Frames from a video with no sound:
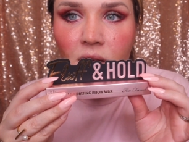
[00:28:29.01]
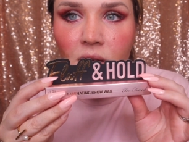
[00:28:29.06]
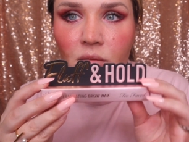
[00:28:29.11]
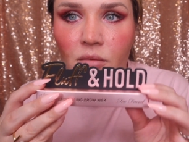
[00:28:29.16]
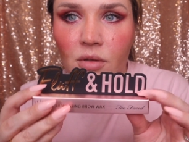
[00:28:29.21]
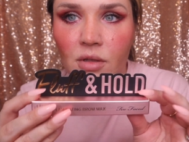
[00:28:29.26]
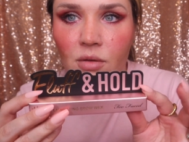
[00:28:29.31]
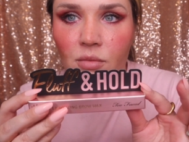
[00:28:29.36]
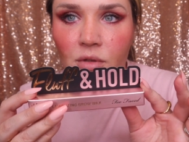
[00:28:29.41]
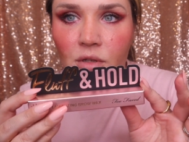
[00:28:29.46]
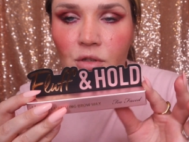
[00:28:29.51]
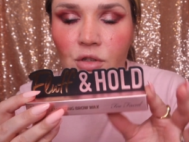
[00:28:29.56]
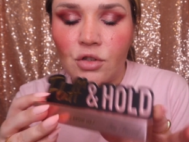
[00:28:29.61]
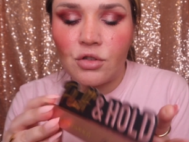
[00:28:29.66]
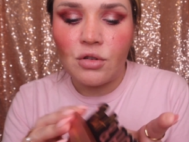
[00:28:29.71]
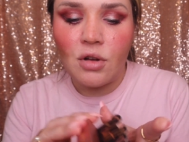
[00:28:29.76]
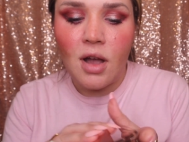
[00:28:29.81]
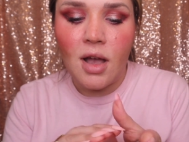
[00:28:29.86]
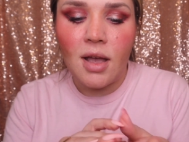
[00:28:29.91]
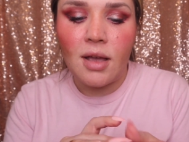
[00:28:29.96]
I really wanted to
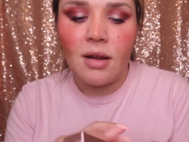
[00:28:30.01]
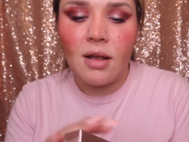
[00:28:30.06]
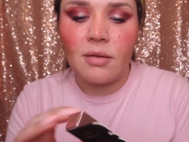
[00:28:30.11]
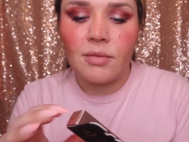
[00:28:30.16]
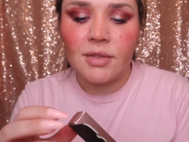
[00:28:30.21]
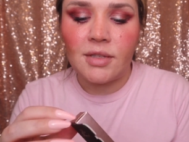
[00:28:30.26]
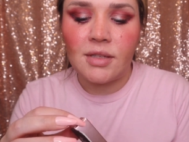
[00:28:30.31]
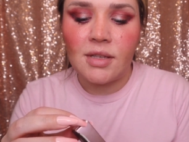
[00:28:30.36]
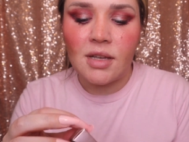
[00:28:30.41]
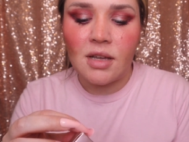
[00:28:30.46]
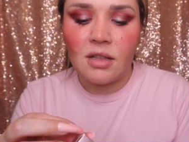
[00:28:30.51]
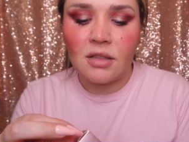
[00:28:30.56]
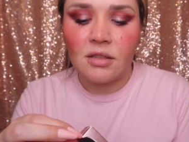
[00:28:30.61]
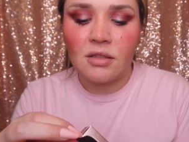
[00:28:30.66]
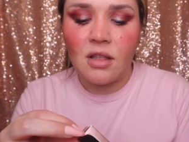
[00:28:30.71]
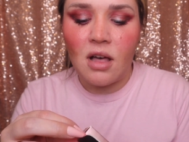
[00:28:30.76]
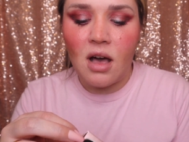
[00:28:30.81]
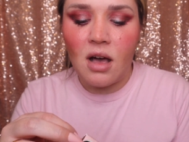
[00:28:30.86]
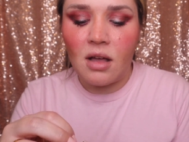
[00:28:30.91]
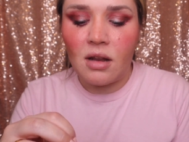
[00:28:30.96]
try it. I was seeing a
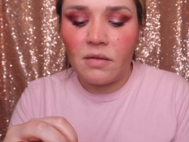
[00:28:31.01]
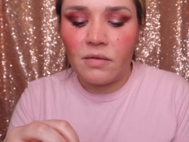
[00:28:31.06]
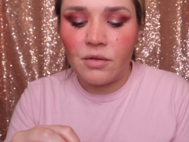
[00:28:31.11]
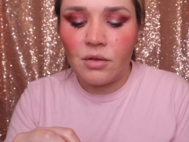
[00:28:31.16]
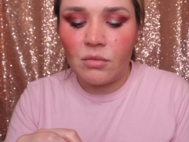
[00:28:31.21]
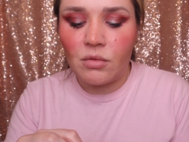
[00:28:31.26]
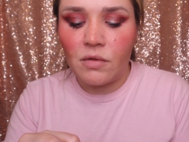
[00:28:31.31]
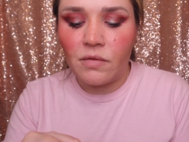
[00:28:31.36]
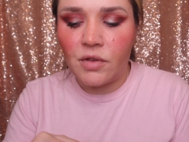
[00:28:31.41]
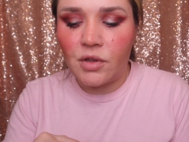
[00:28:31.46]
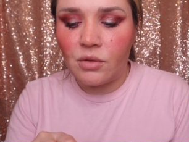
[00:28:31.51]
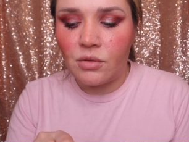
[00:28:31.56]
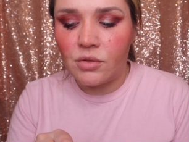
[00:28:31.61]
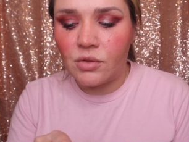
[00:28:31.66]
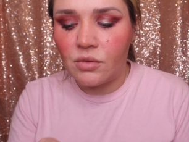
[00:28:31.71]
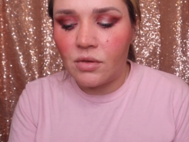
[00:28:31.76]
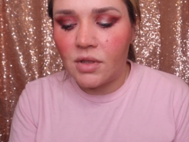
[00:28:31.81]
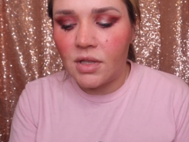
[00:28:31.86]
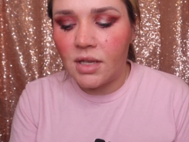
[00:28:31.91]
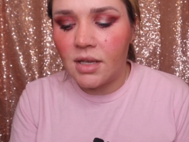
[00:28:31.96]
lot of good
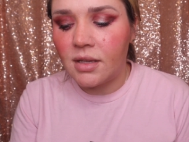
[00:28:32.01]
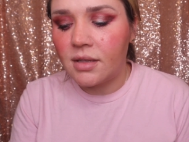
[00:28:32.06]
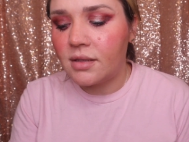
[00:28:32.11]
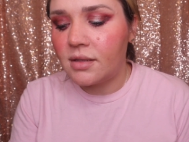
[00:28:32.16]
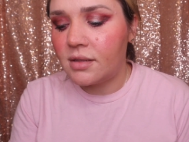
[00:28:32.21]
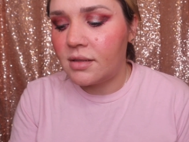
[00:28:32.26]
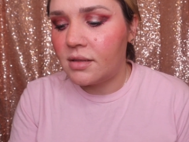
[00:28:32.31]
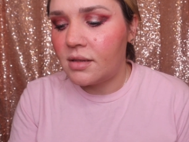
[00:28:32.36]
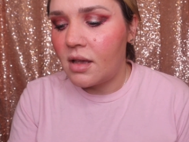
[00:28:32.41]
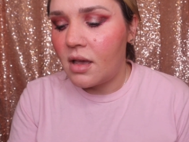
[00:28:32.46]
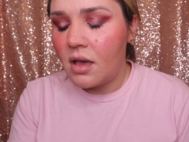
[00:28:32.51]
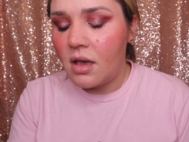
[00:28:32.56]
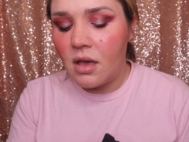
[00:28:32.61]
reviews on this.